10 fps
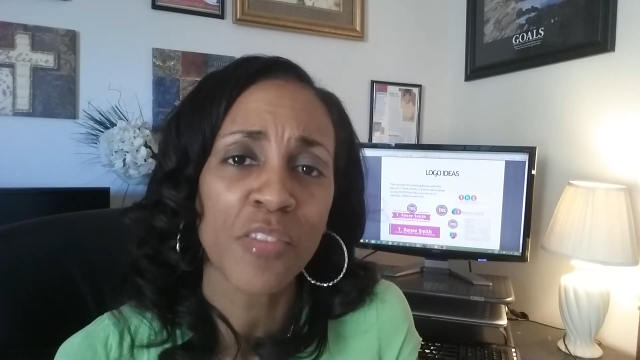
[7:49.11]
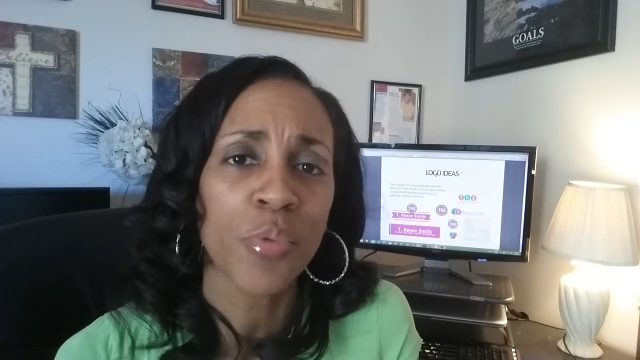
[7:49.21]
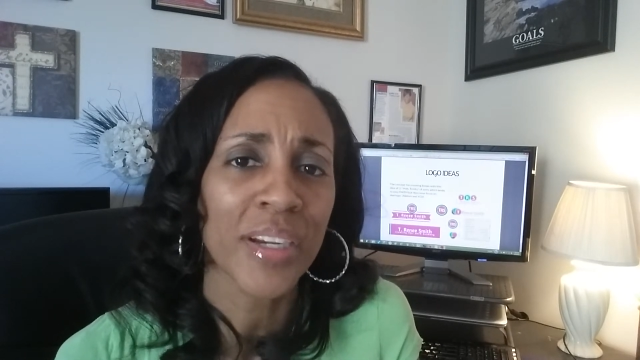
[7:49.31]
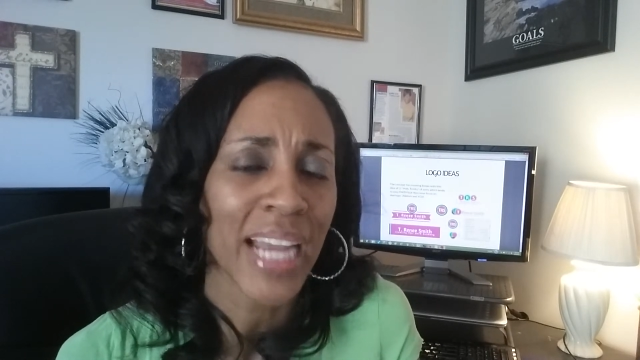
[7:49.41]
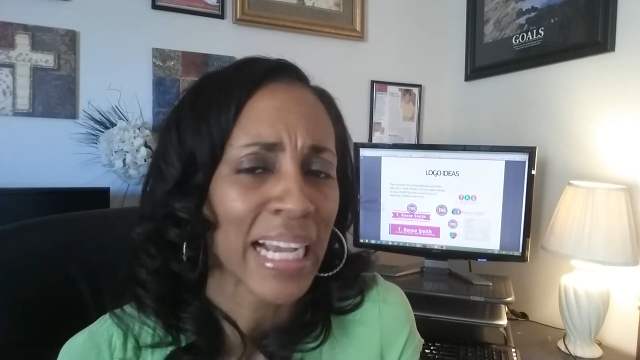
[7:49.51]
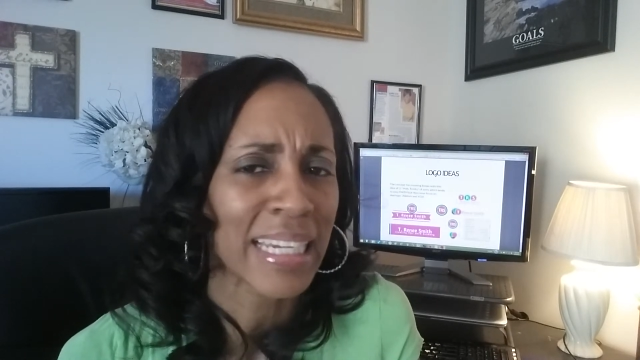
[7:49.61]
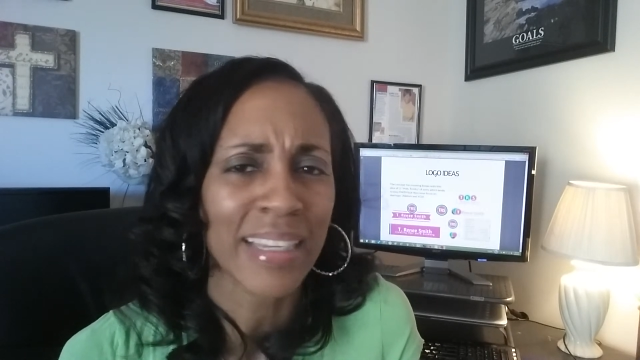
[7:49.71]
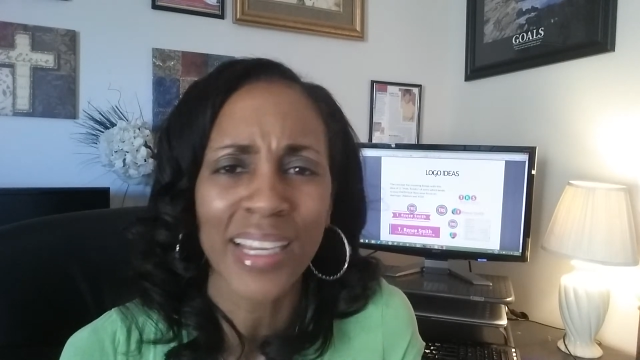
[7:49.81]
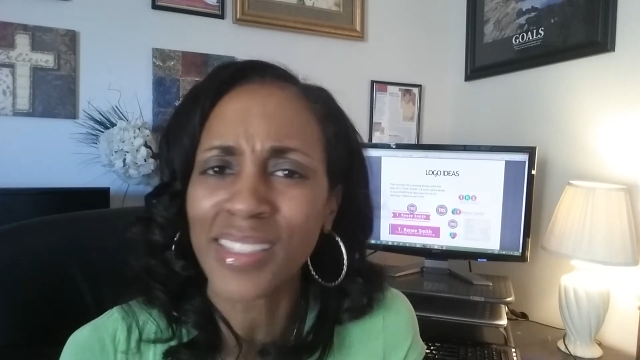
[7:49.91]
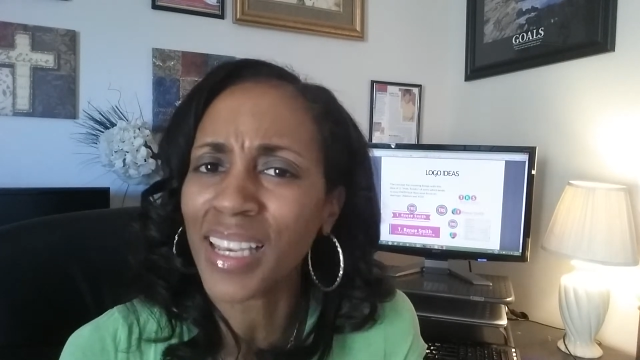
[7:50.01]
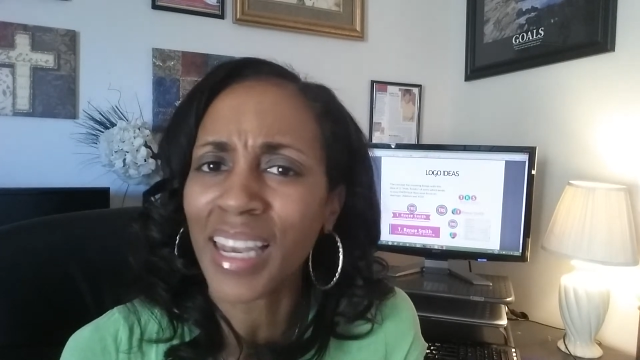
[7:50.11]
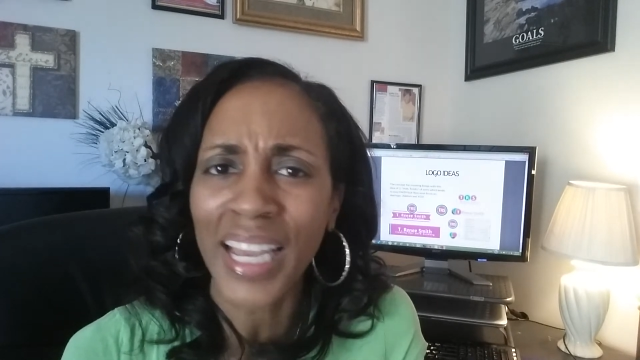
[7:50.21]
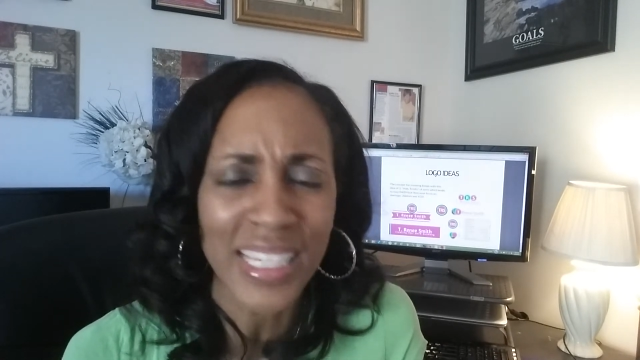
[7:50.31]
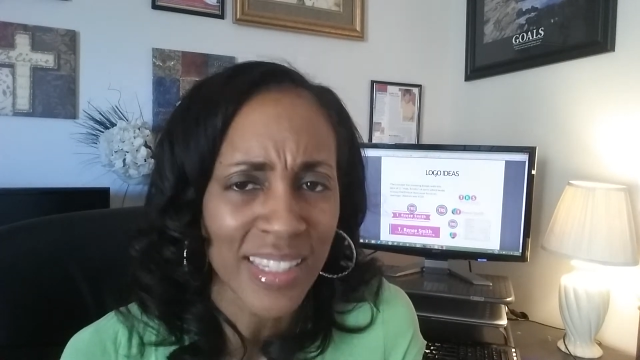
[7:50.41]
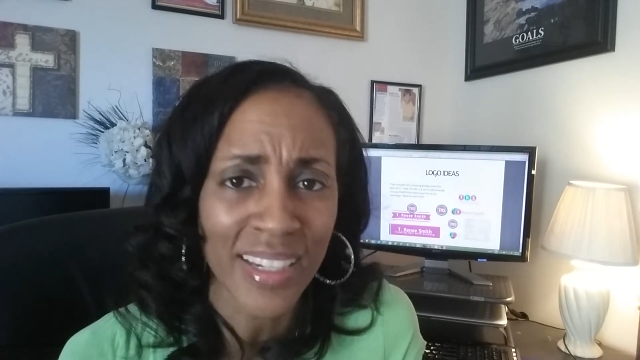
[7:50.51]
If we're not connected,
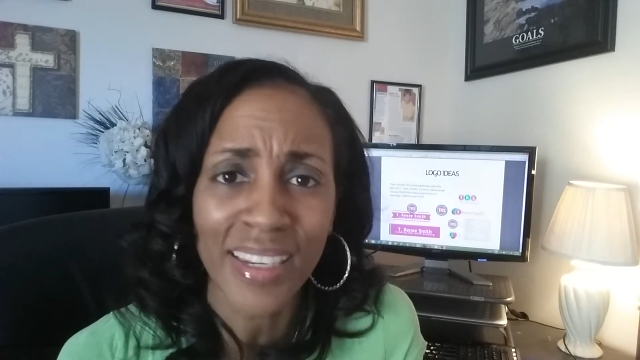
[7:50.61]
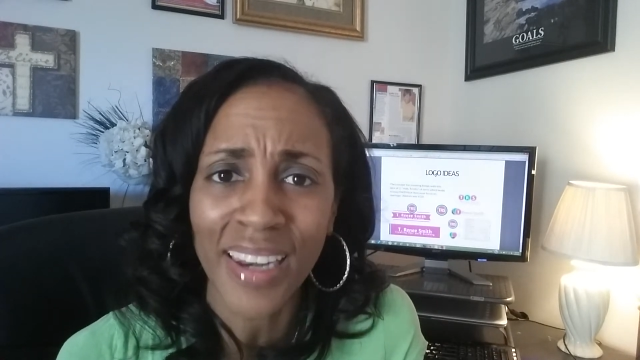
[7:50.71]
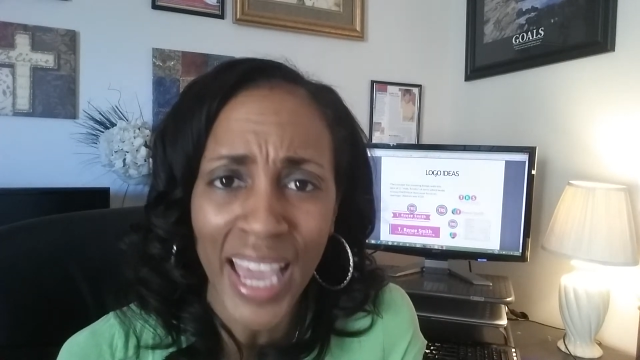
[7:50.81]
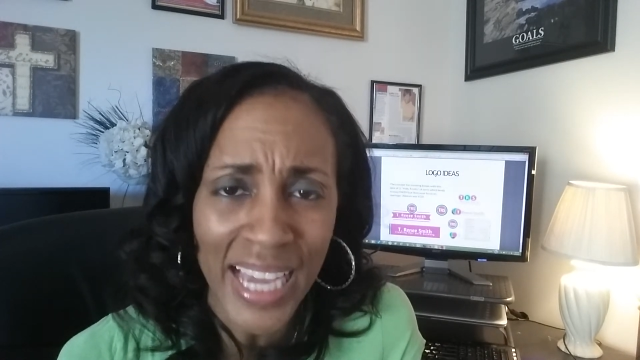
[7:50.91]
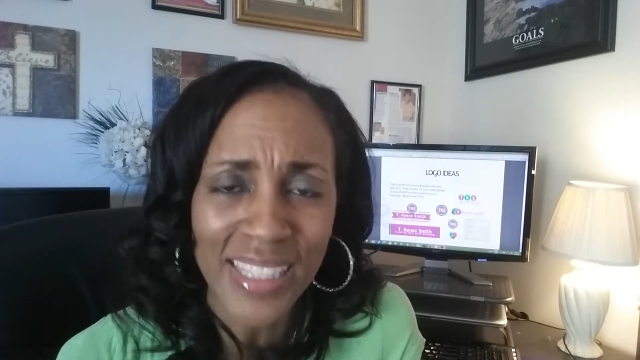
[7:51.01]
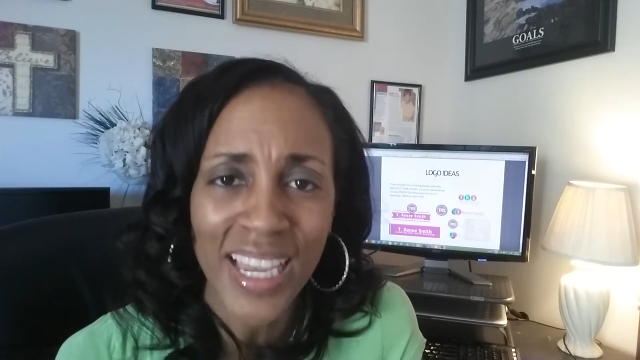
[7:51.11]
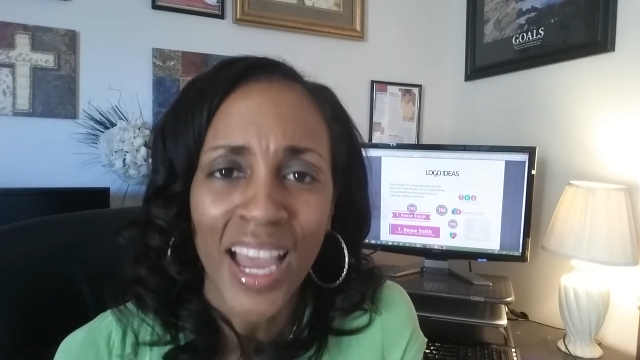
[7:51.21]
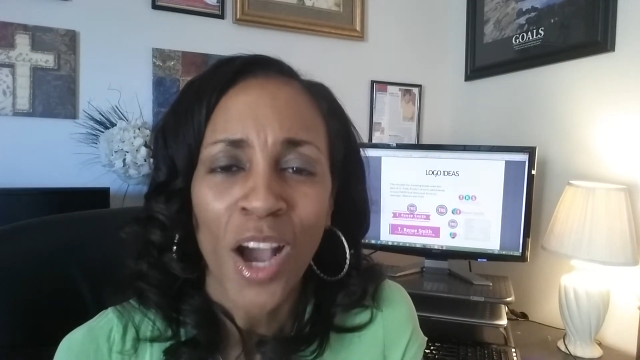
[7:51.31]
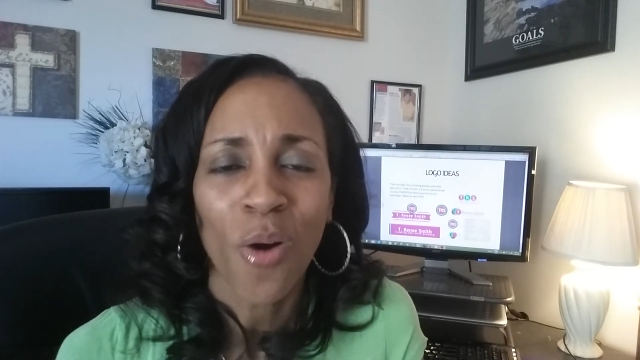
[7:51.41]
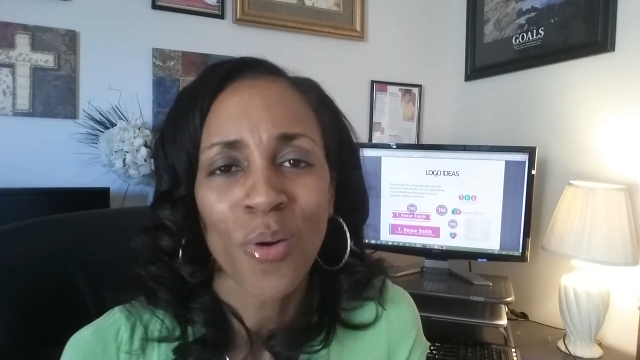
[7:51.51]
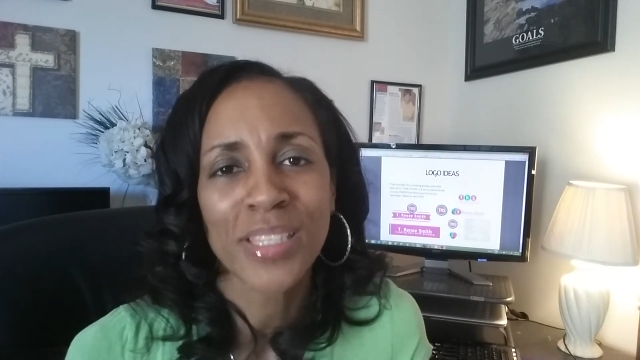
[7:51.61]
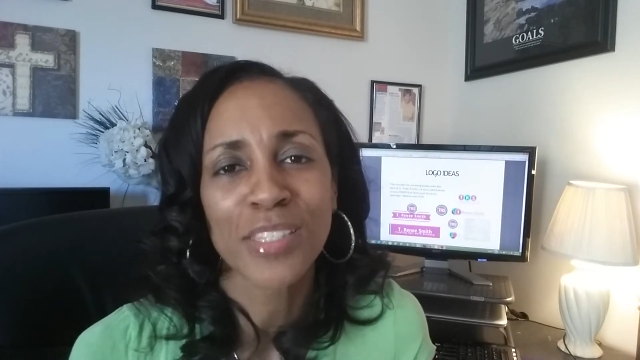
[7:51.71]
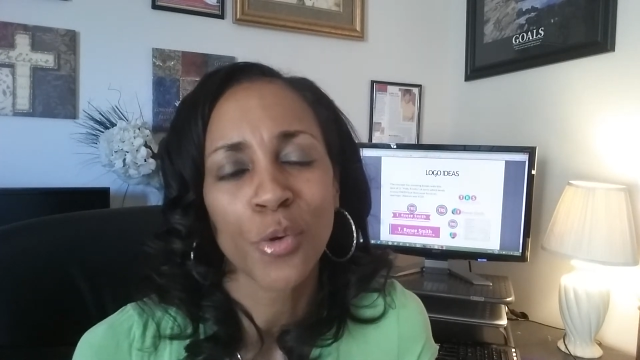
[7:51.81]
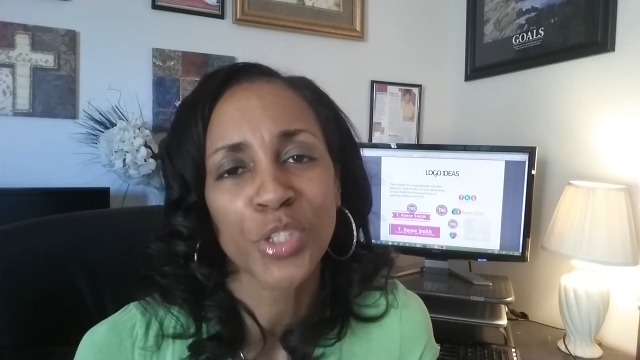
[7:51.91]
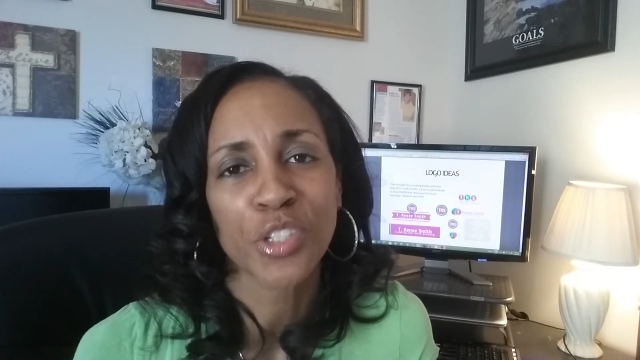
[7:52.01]
let's connect on
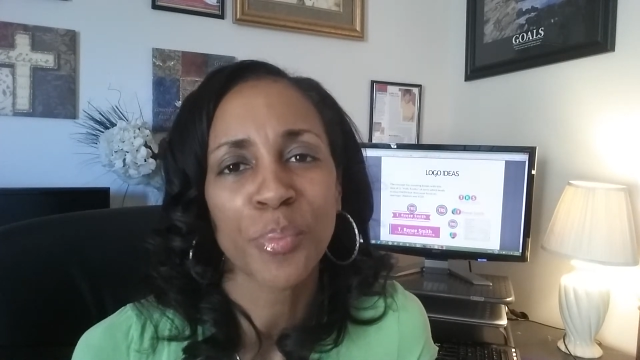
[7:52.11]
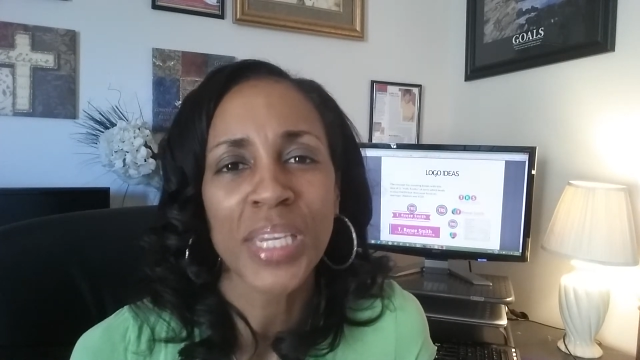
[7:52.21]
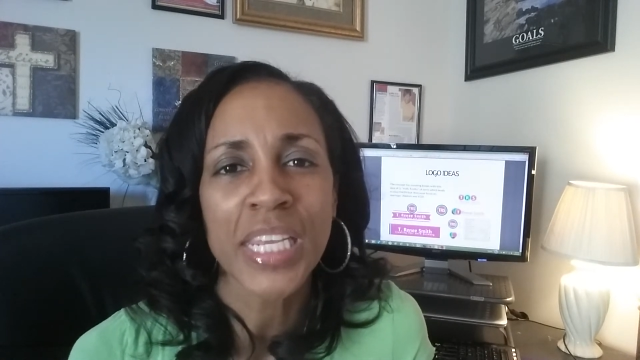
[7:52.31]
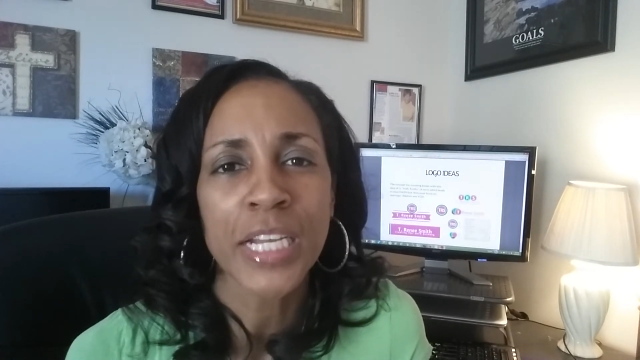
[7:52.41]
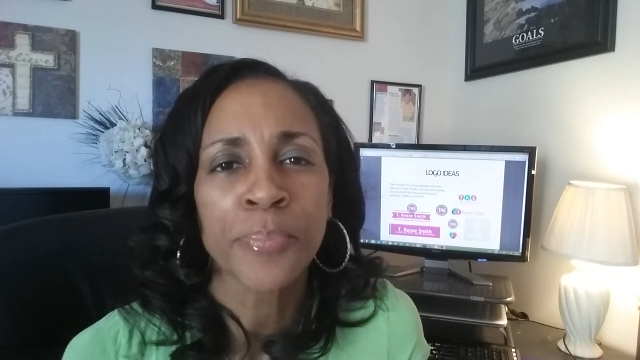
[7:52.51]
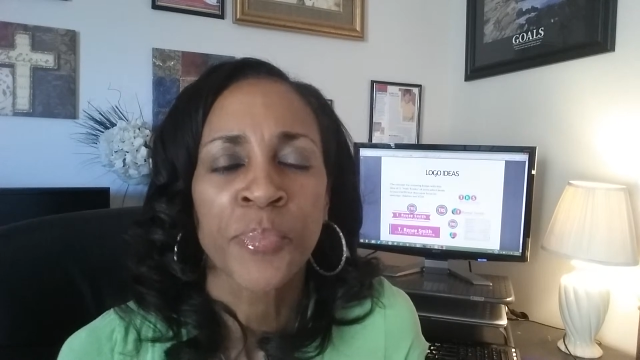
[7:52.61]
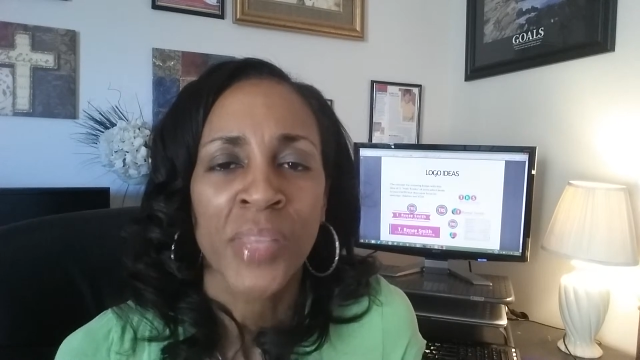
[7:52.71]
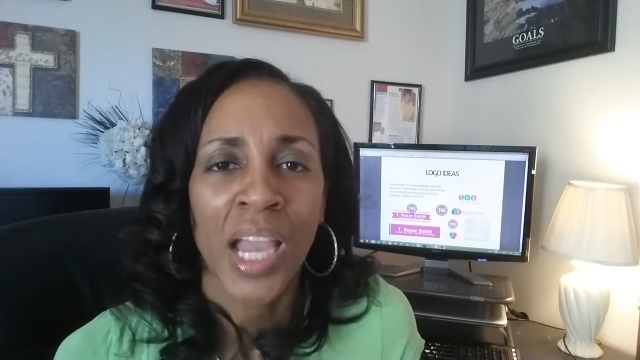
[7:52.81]
social media.